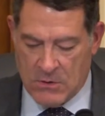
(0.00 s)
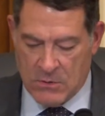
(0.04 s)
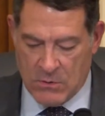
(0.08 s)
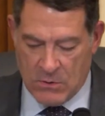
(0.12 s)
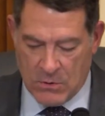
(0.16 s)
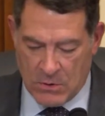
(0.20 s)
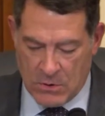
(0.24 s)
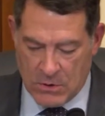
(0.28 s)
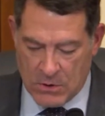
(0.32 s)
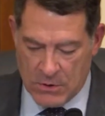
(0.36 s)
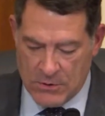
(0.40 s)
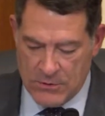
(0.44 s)

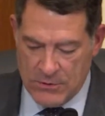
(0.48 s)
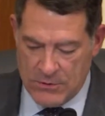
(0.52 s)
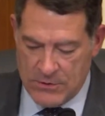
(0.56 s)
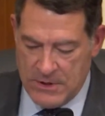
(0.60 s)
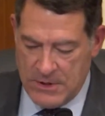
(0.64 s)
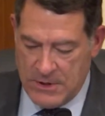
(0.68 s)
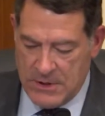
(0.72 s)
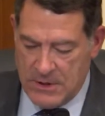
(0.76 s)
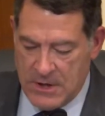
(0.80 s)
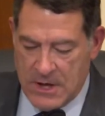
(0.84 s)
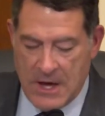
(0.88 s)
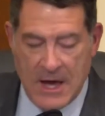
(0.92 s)
or
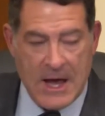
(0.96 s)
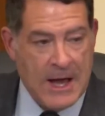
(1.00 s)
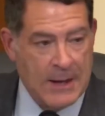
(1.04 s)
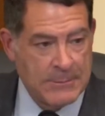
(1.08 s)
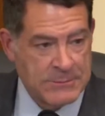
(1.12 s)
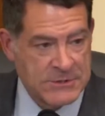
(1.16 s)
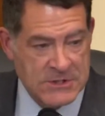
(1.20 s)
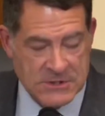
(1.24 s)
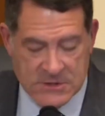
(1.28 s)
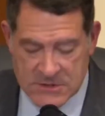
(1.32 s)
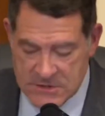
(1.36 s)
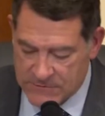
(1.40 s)
the
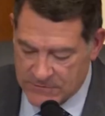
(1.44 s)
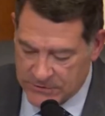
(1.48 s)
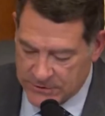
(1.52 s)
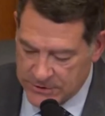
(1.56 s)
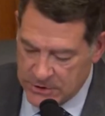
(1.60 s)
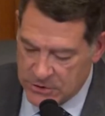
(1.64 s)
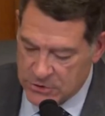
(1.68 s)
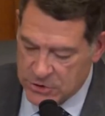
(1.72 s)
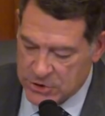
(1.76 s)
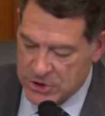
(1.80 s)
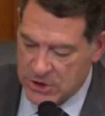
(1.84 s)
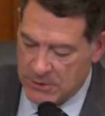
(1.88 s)
absence of
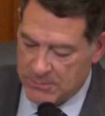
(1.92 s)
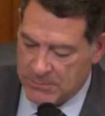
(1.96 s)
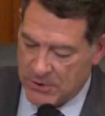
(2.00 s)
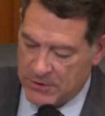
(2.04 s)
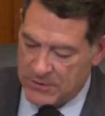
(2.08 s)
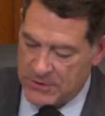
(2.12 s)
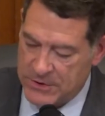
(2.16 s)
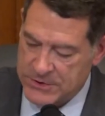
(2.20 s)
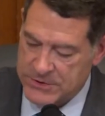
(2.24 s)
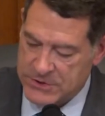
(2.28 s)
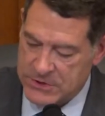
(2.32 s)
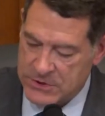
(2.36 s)
leadership
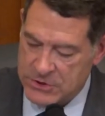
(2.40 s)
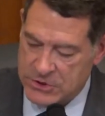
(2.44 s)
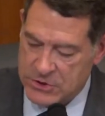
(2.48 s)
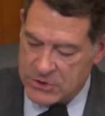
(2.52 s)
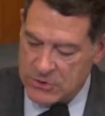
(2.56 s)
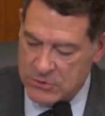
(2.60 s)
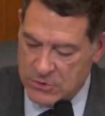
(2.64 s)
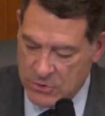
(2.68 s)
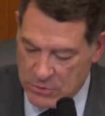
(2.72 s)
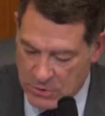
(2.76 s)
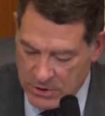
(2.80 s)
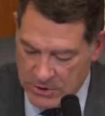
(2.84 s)
on this
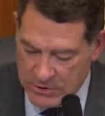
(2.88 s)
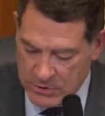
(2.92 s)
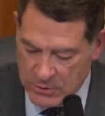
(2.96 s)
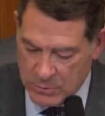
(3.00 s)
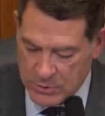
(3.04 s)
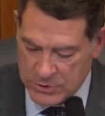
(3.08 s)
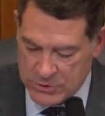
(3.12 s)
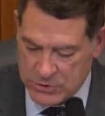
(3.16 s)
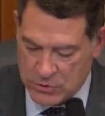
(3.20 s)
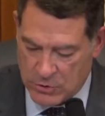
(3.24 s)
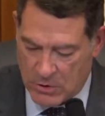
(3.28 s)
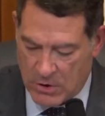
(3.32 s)
issue during the
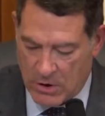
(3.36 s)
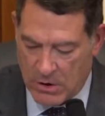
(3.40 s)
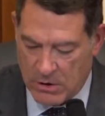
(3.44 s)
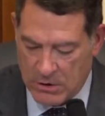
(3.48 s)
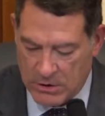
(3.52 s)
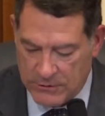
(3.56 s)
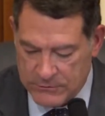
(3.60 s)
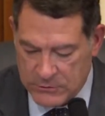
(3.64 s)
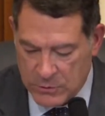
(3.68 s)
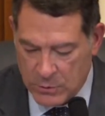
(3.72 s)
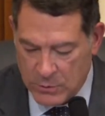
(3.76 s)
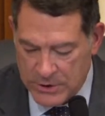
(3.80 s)

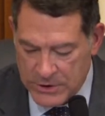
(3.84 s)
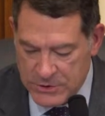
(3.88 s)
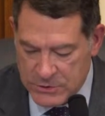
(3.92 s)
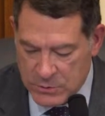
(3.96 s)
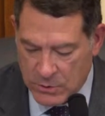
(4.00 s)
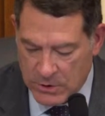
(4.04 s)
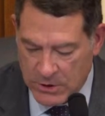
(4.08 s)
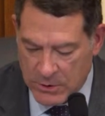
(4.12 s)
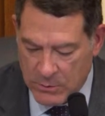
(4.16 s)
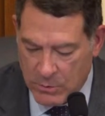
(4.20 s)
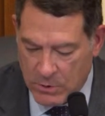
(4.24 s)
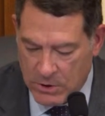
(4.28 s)
withdrawal of
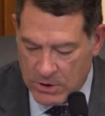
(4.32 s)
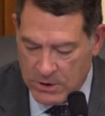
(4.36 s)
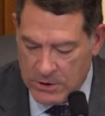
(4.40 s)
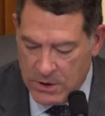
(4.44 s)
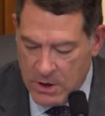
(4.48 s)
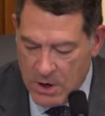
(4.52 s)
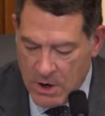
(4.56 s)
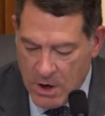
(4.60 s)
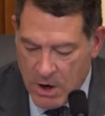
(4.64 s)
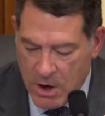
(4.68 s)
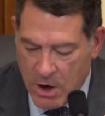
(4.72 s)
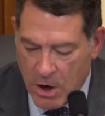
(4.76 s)

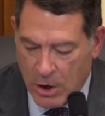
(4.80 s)
2021